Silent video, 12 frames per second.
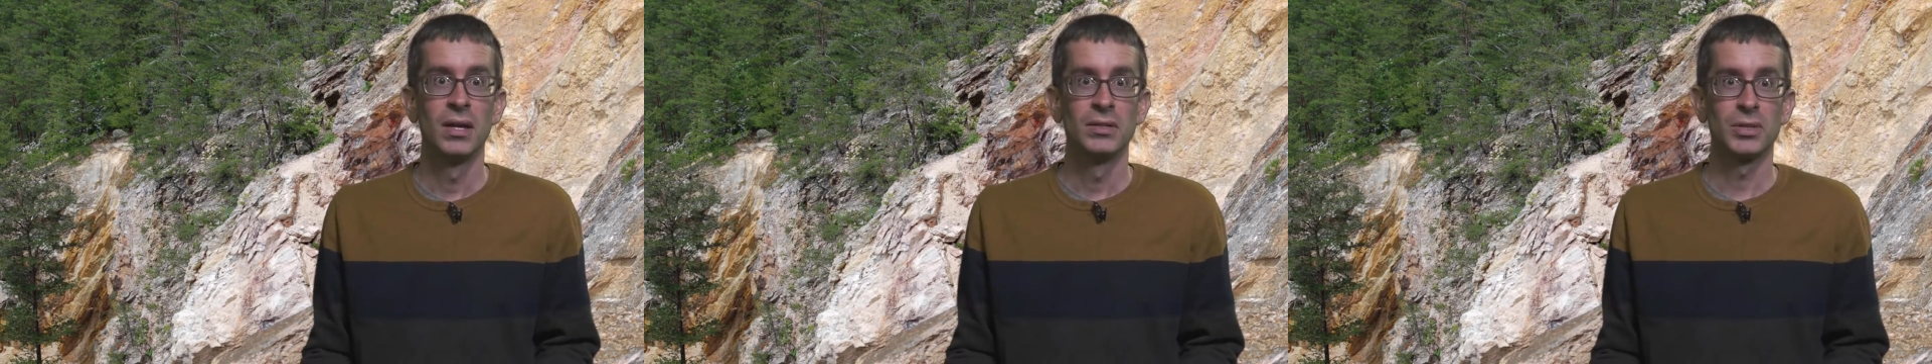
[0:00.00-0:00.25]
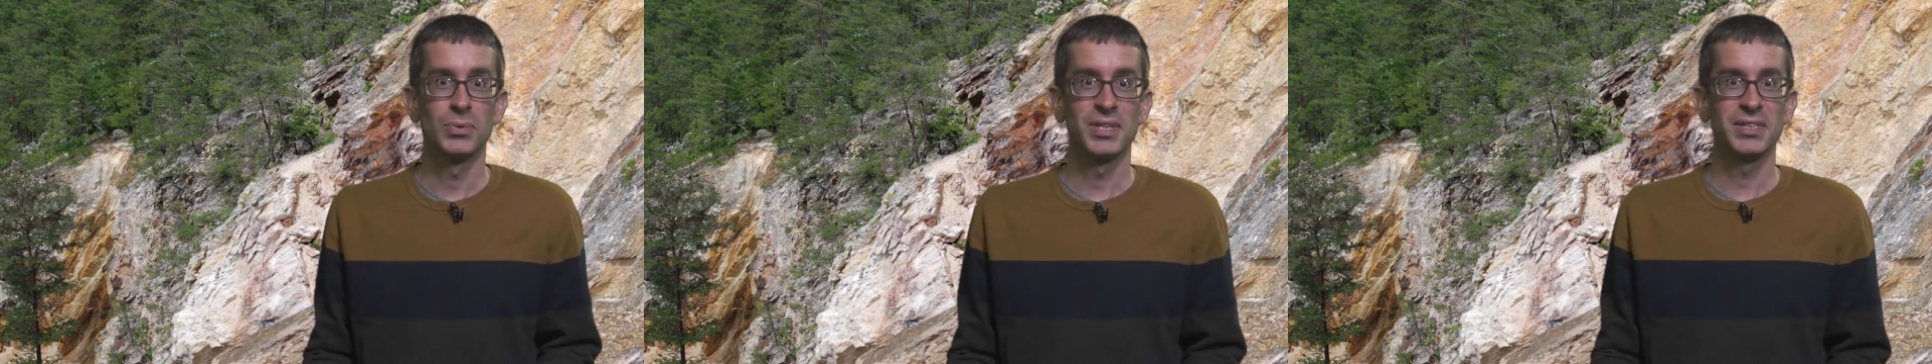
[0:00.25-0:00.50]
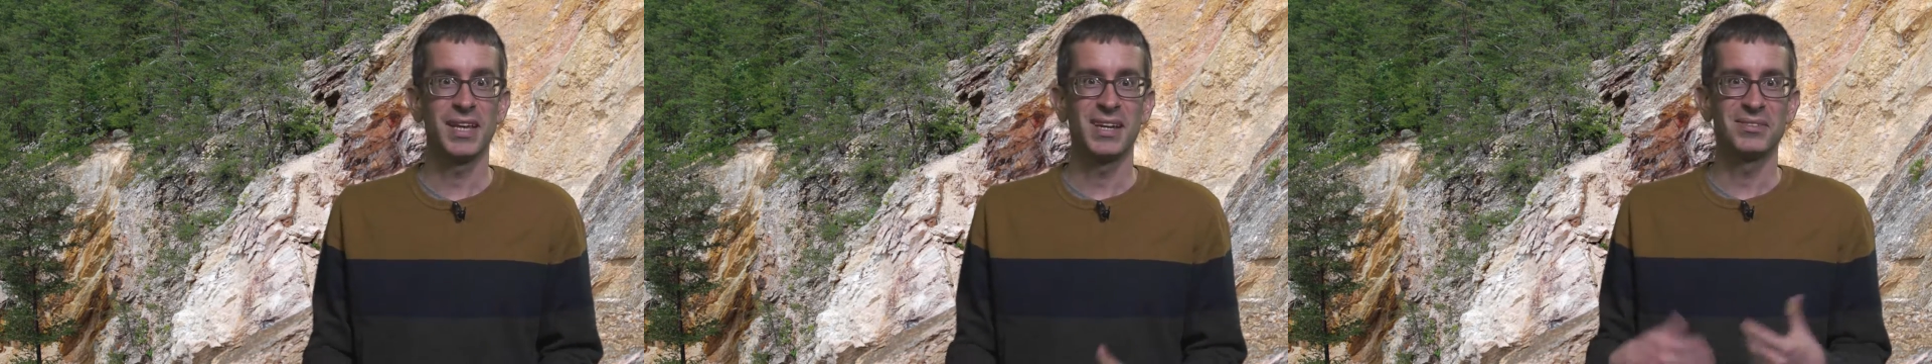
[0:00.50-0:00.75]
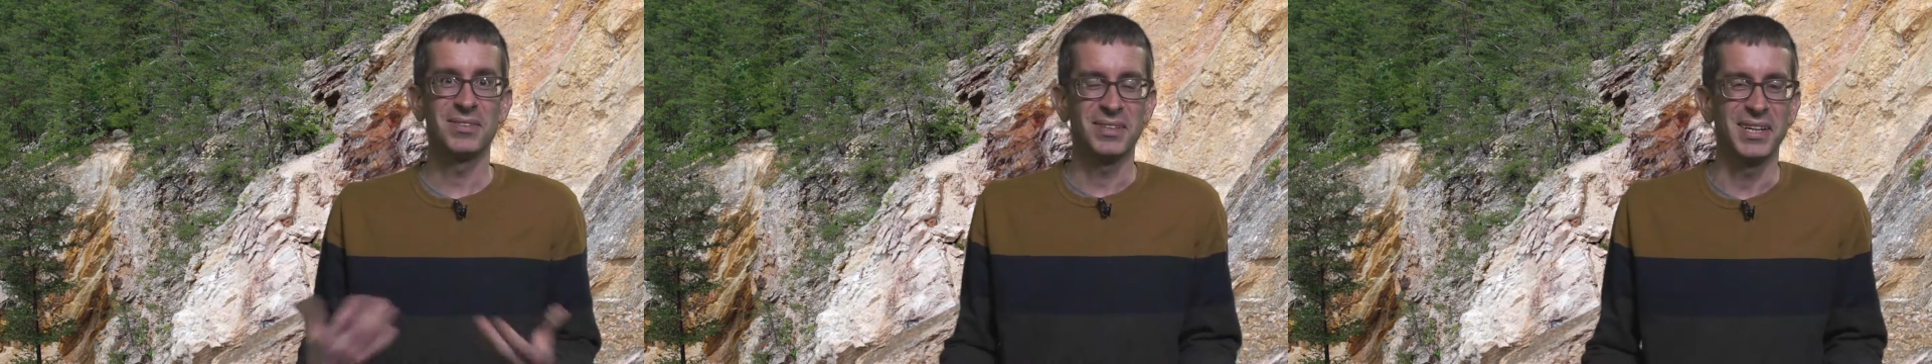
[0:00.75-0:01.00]
So what does
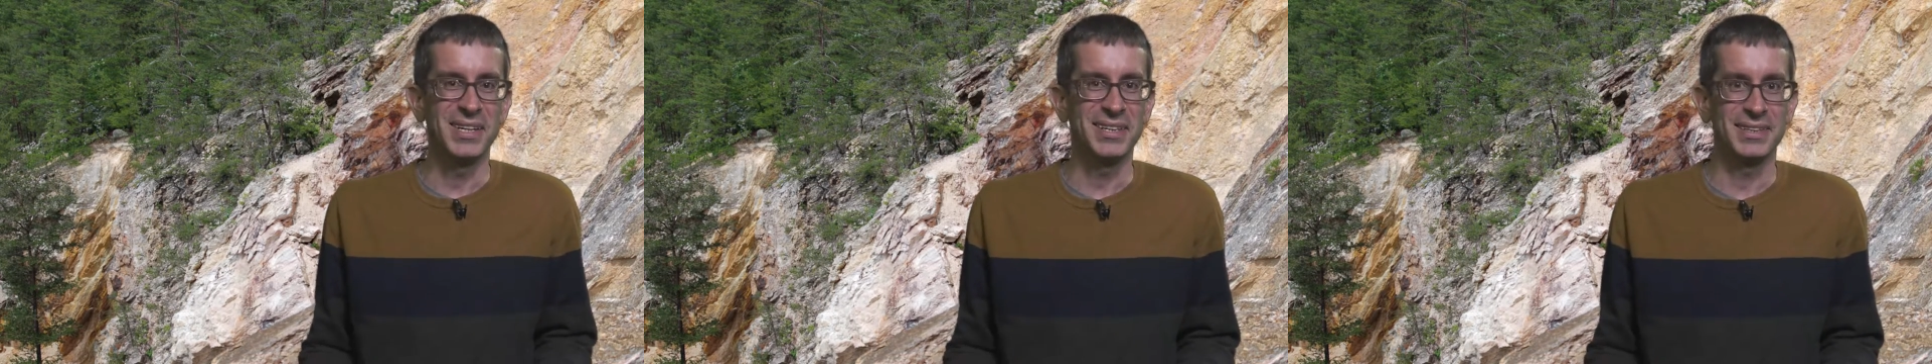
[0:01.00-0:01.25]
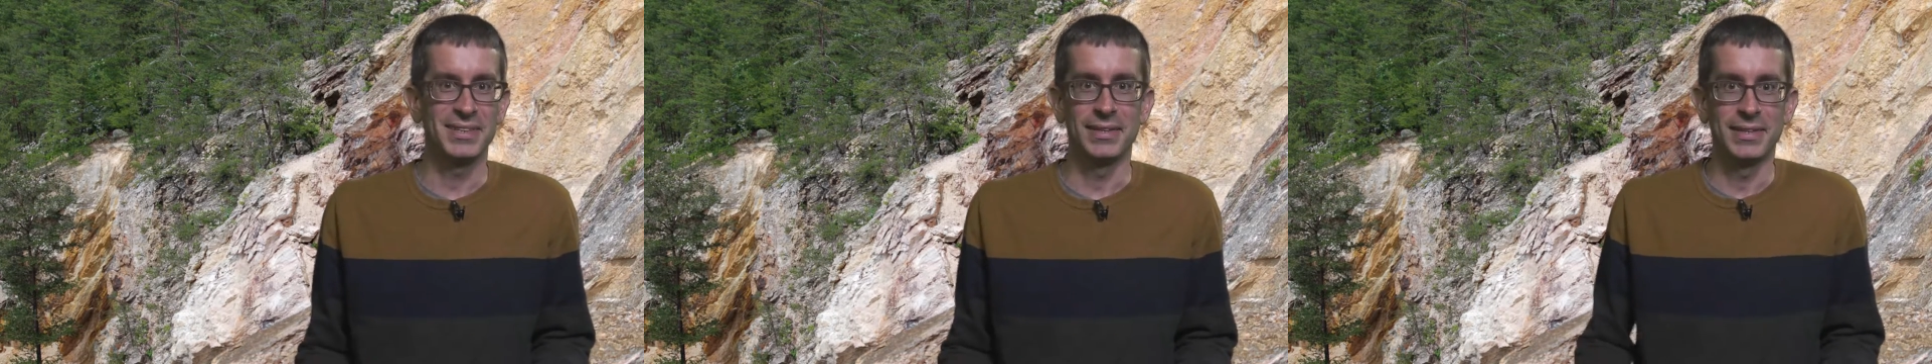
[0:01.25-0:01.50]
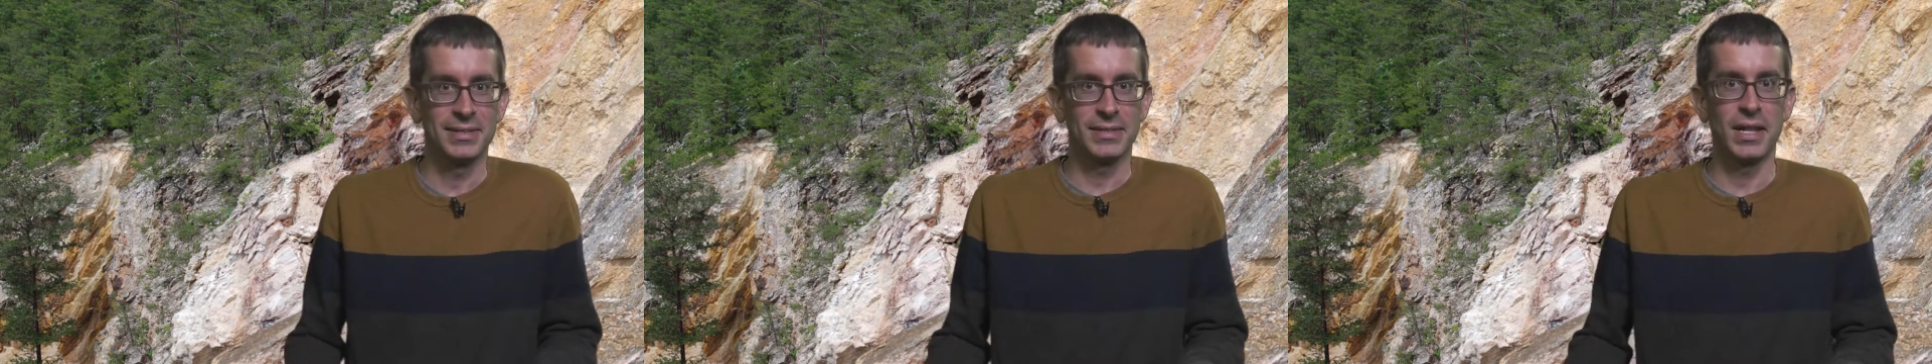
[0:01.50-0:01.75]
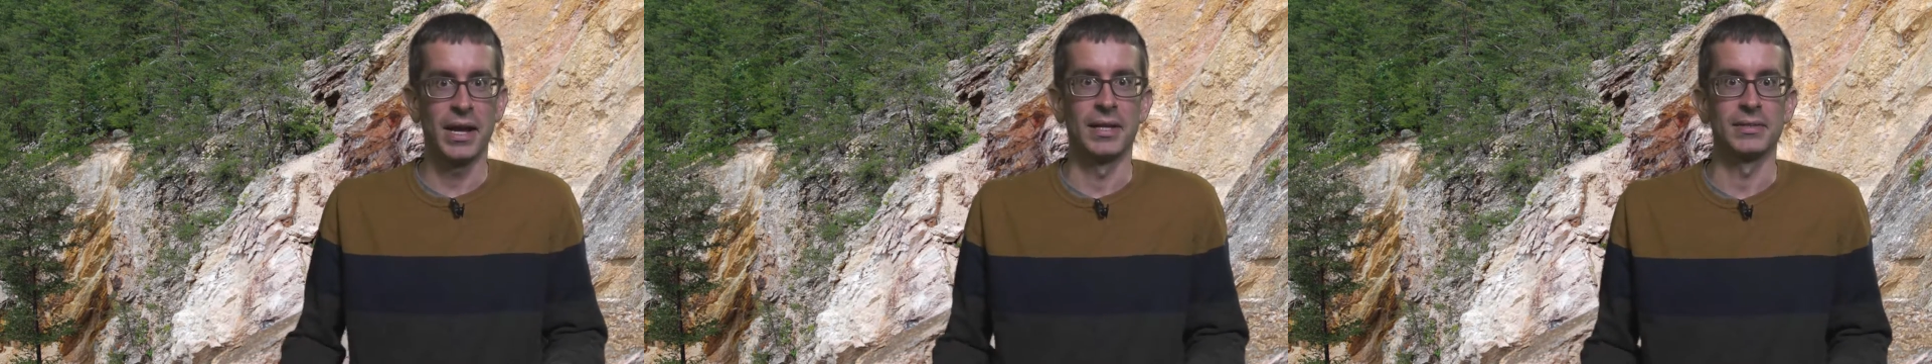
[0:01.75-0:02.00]
that look like in this
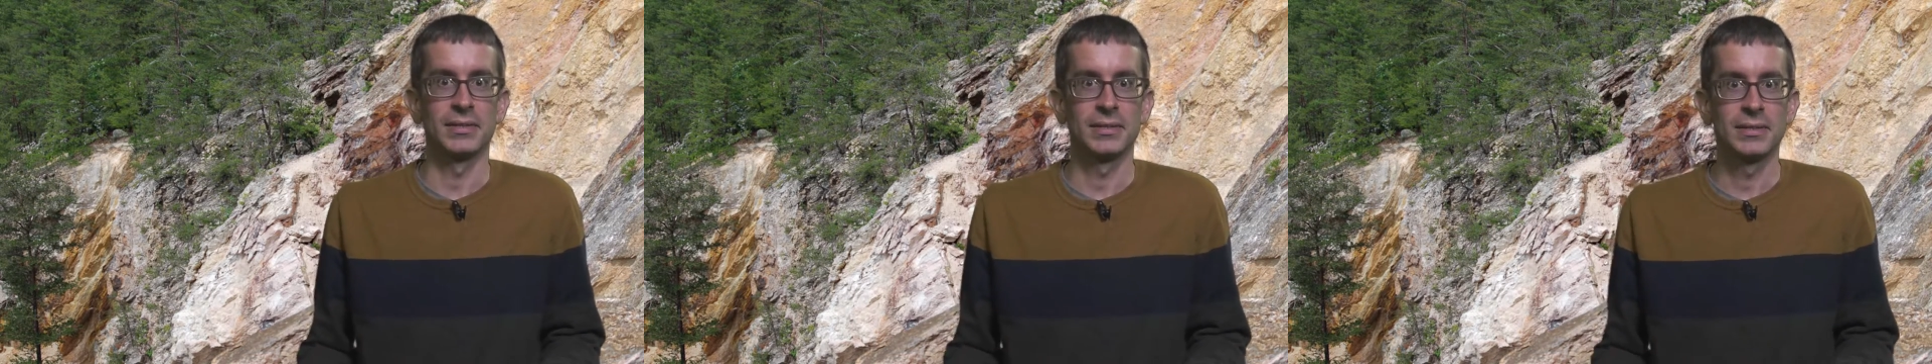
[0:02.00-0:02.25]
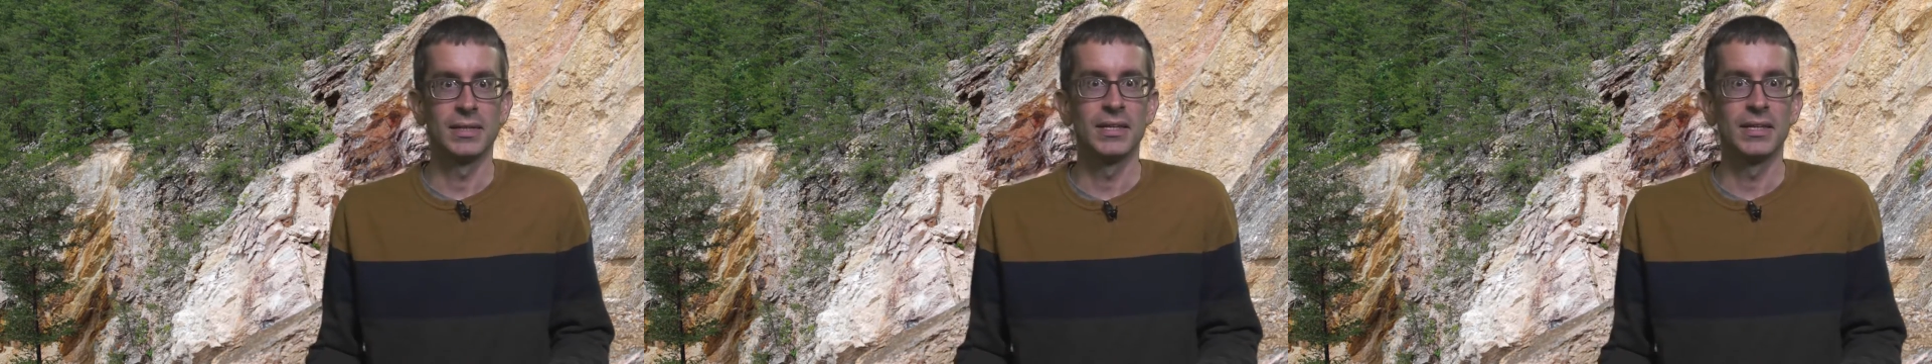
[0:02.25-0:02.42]
class?